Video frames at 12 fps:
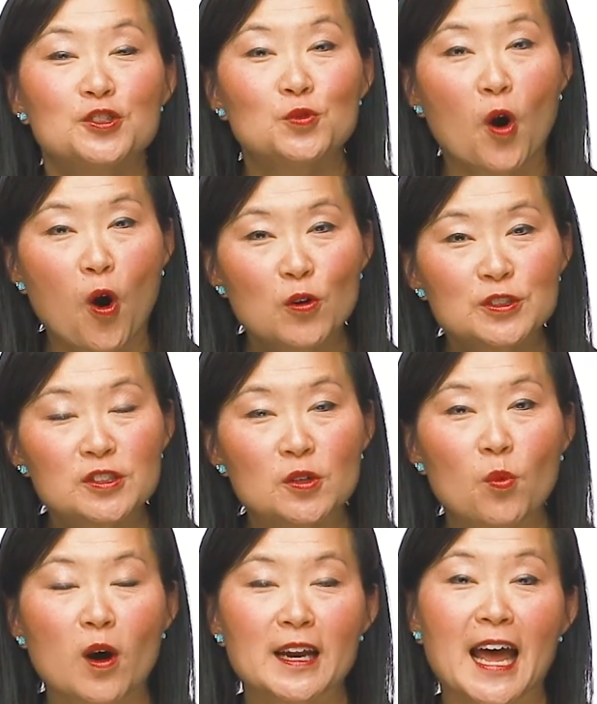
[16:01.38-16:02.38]
you also
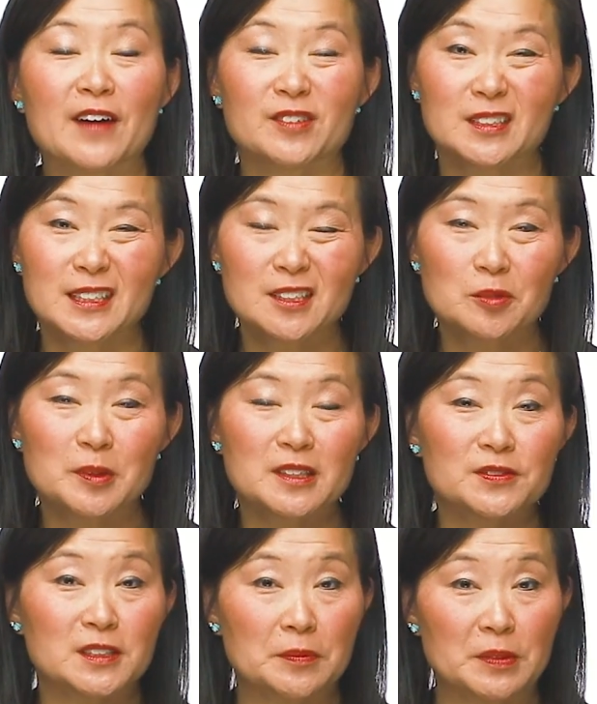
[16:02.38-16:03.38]
want to have a little bit
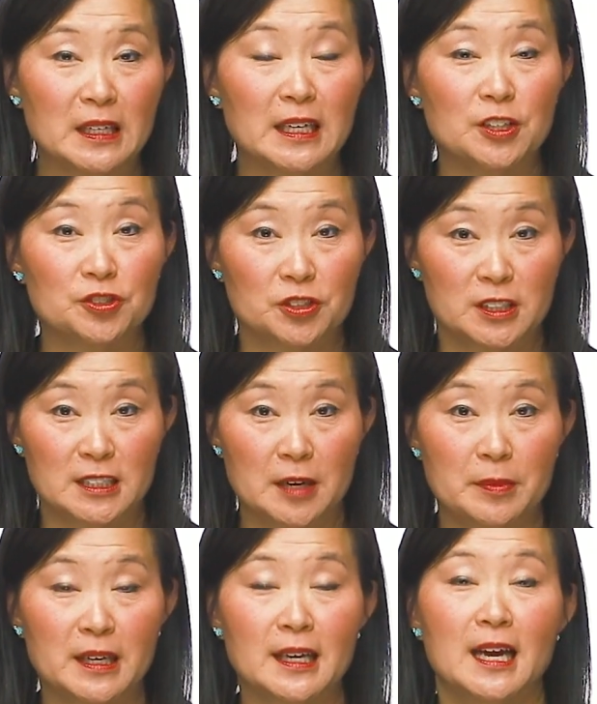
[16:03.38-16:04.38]
of something in your
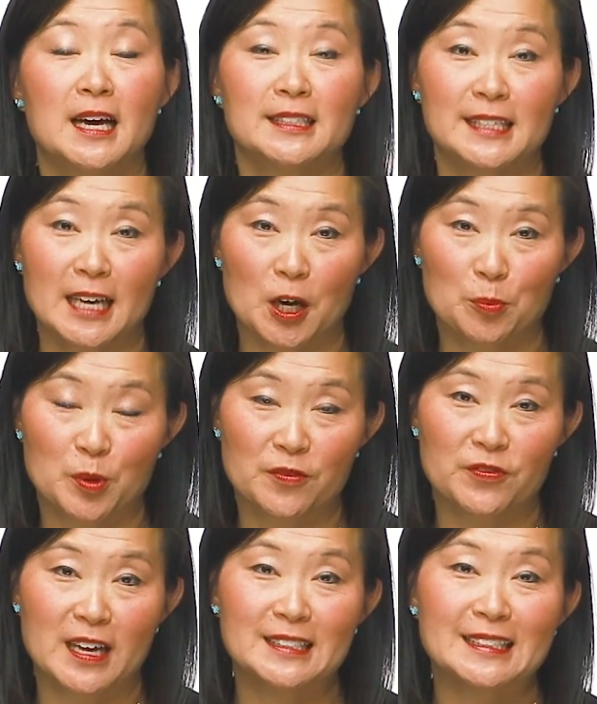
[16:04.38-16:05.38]
stomach to help
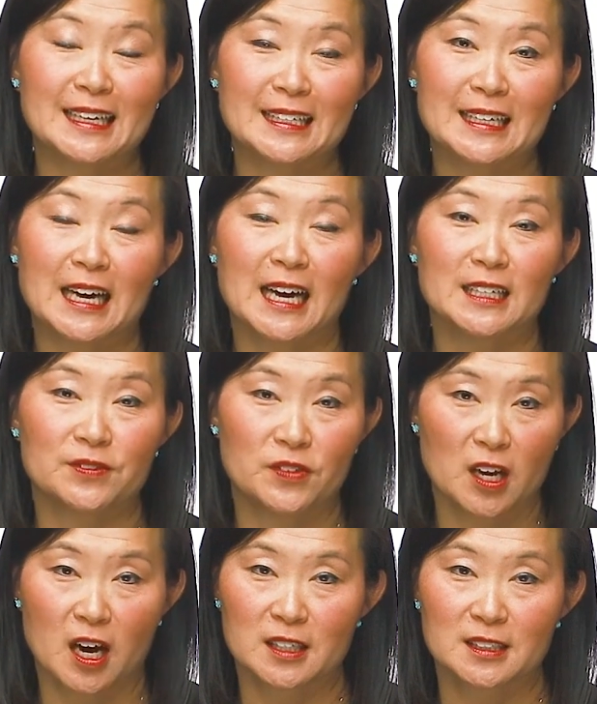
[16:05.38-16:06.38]
prevent any kind of
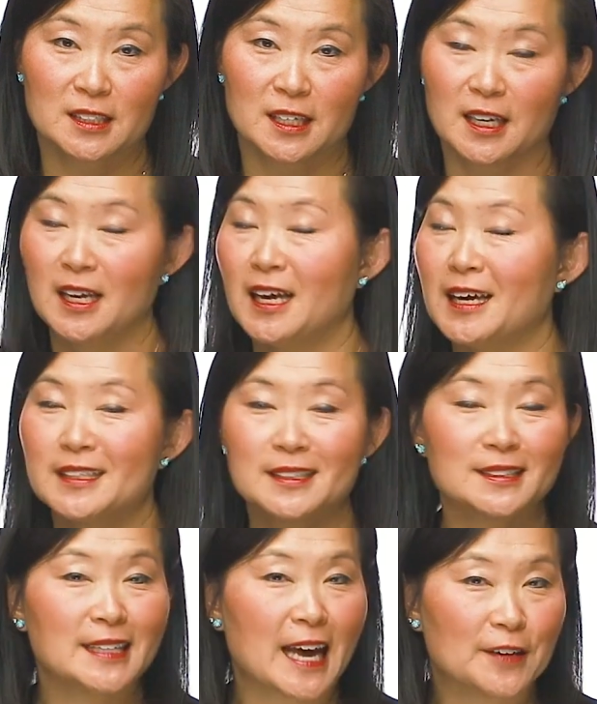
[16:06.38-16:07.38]
nausea. It
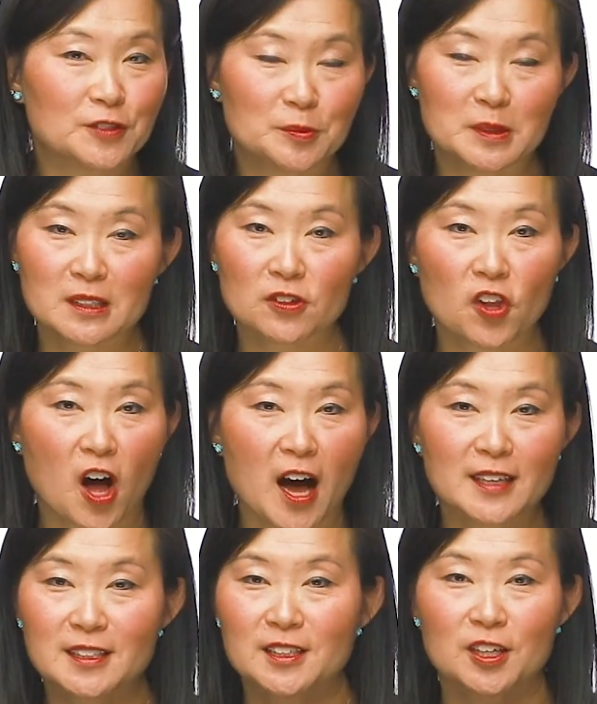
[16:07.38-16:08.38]
doesn't have to be a
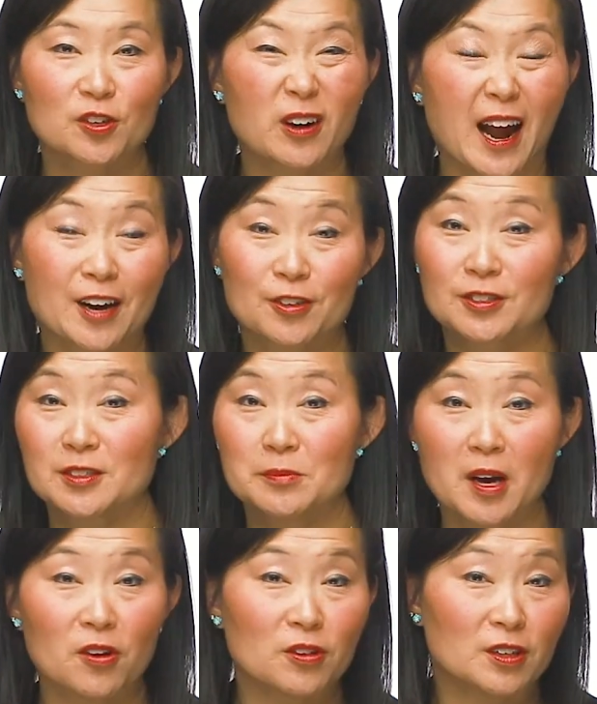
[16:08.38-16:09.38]
lot. Crackers,
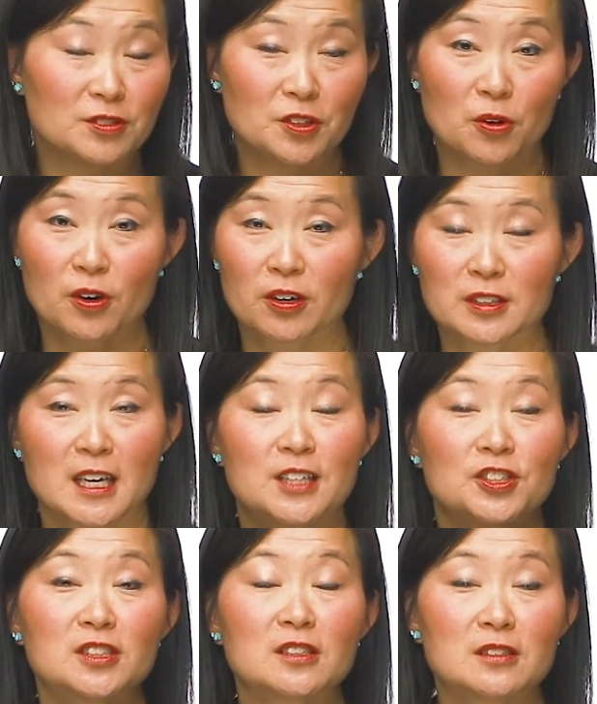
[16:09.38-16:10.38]
milk, yogurt,
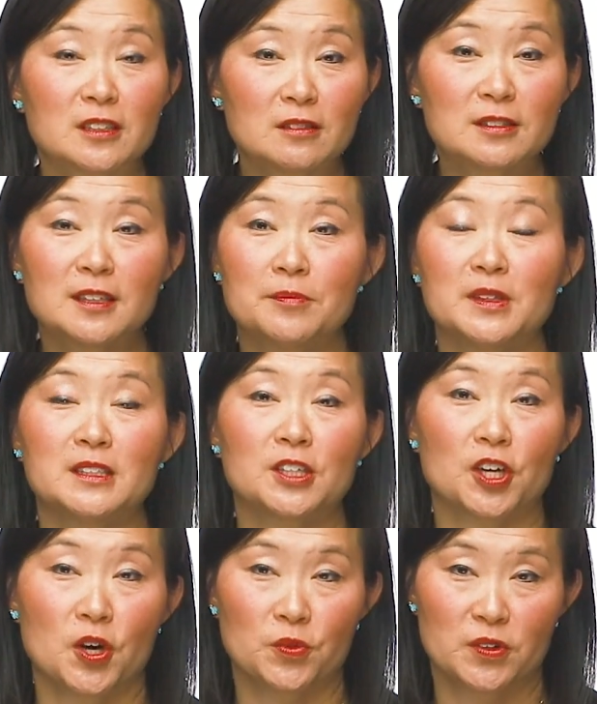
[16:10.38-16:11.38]
just a little something to
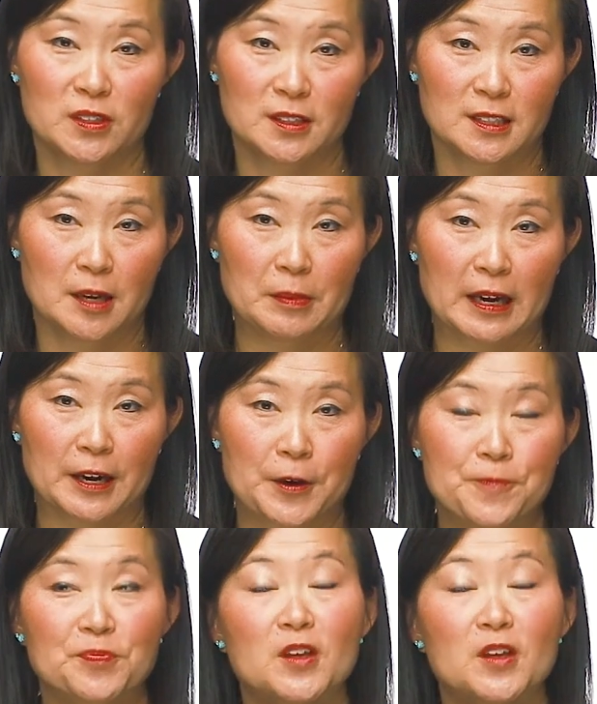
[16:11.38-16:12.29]
coat the stomach.